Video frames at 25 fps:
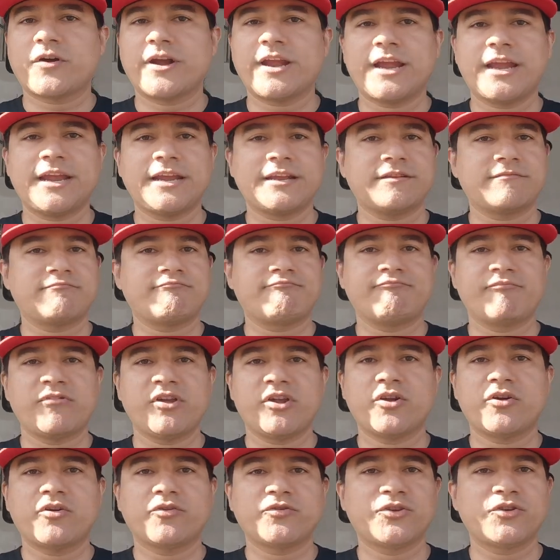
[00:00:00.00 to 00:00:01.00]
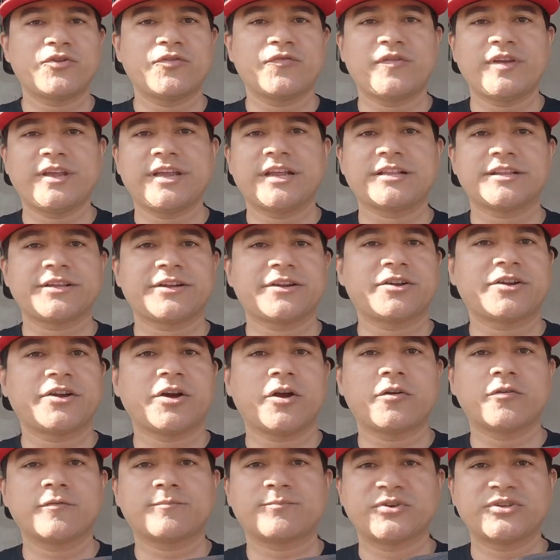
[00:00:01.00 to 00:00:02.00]
grade, UV clear
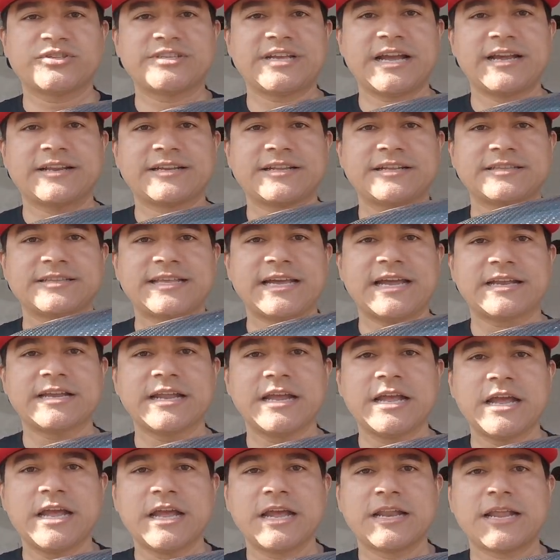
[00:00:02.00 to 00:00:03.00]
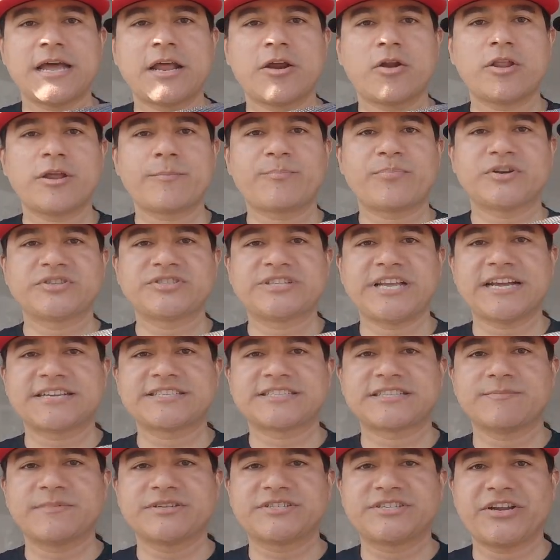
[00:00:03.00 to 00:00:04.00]
coat protectant that not only
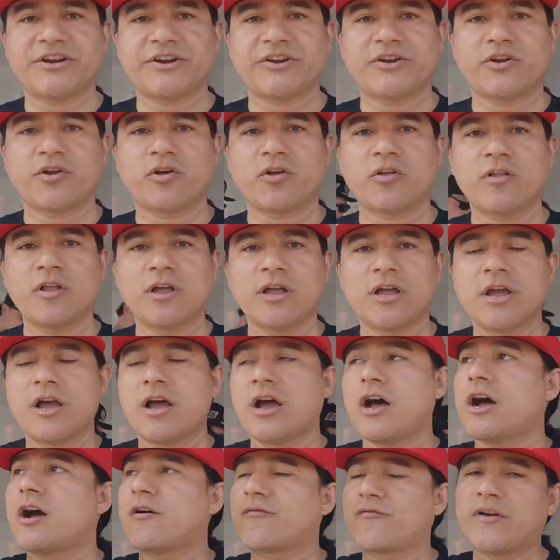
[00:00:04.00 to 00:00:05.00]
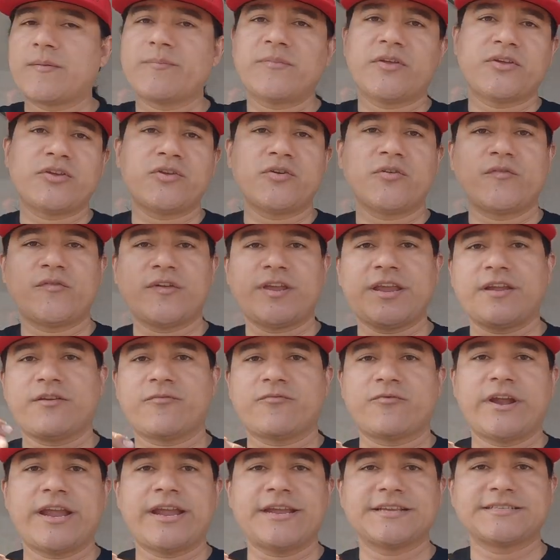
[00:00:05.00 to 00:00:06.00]
protects the material from the
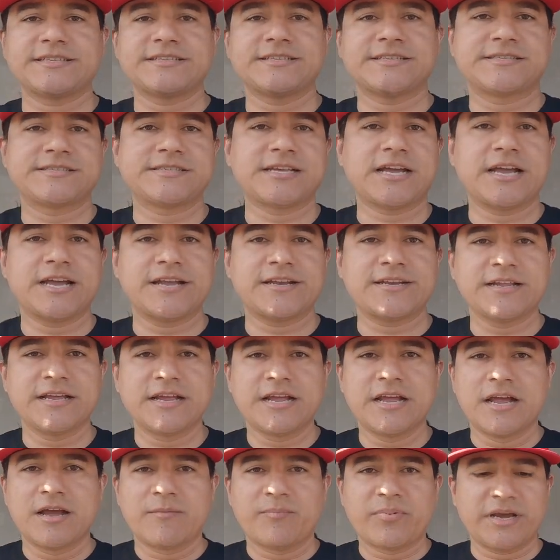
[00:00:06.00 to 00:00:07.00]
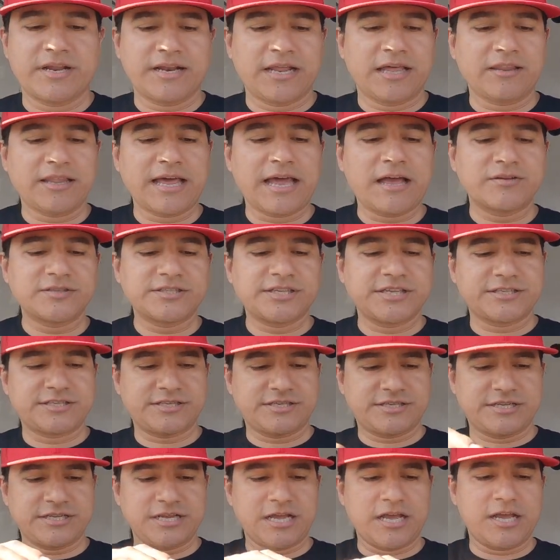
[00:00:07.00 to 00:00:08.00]
UV rays in the sun, but allows it
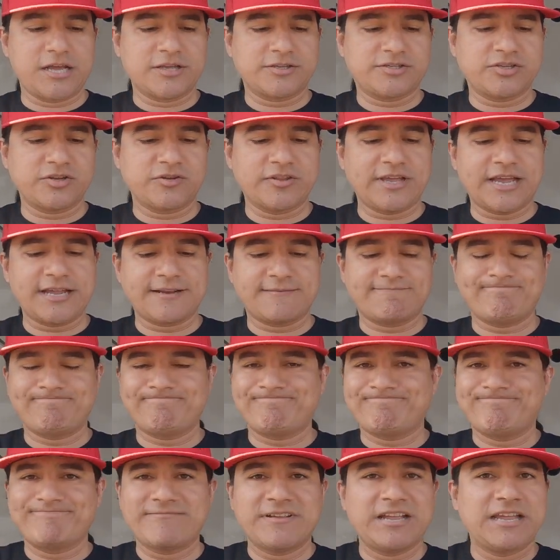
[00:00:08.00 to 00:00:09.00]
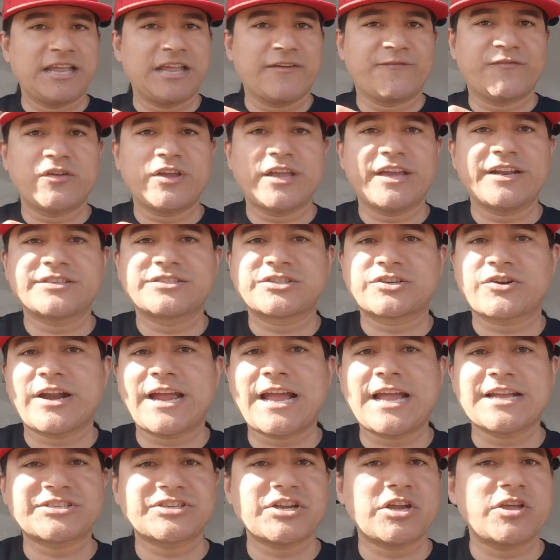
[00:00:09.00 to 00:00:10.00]
so that if you get a
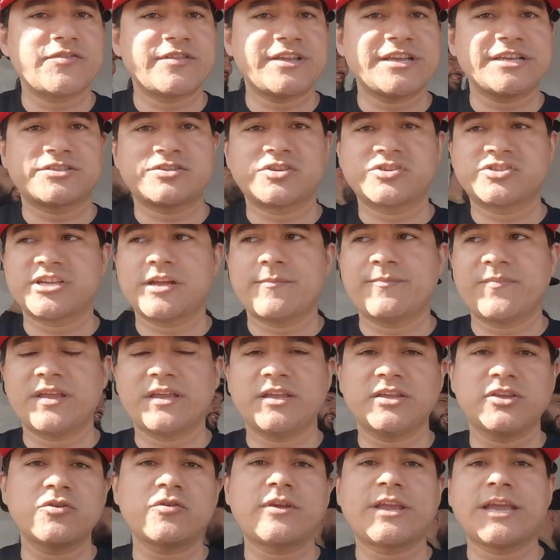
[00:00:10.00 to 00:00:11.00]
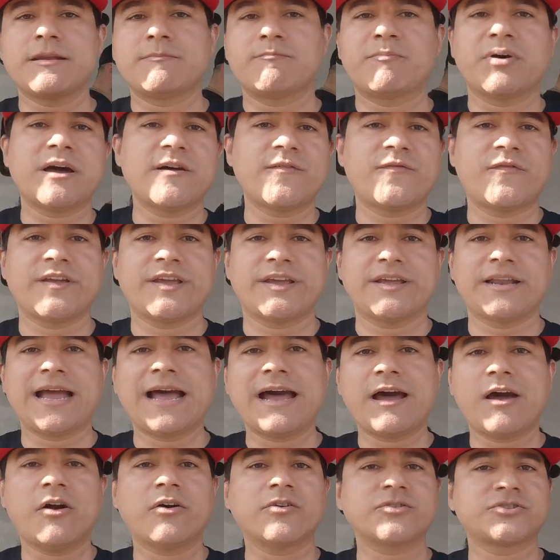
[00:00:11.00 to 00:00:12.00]
scratch on this or something, you can buff it
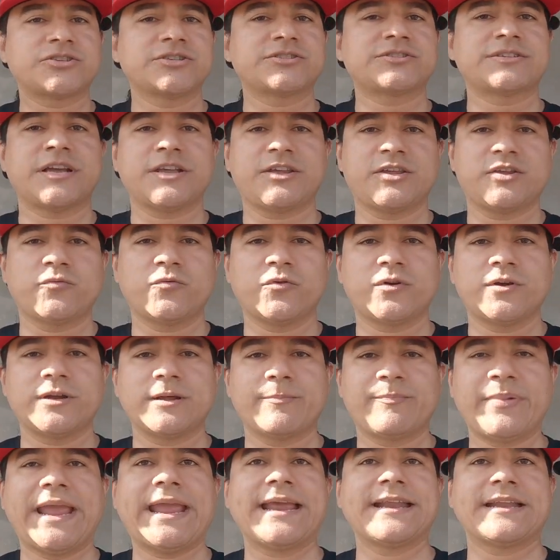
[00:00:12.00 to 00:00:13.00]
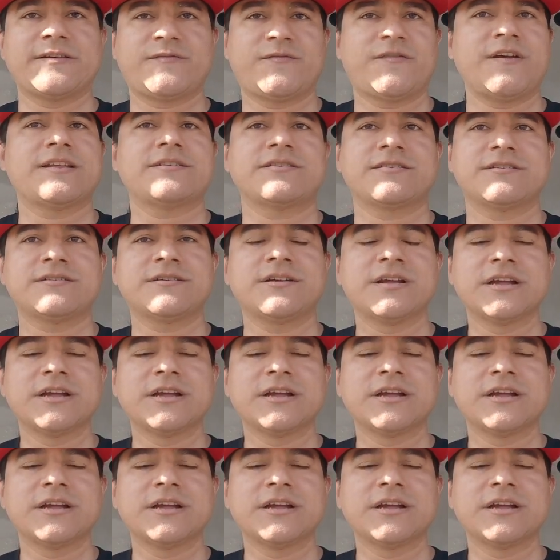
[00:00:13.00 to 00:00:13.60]
out just like you would a painted fender.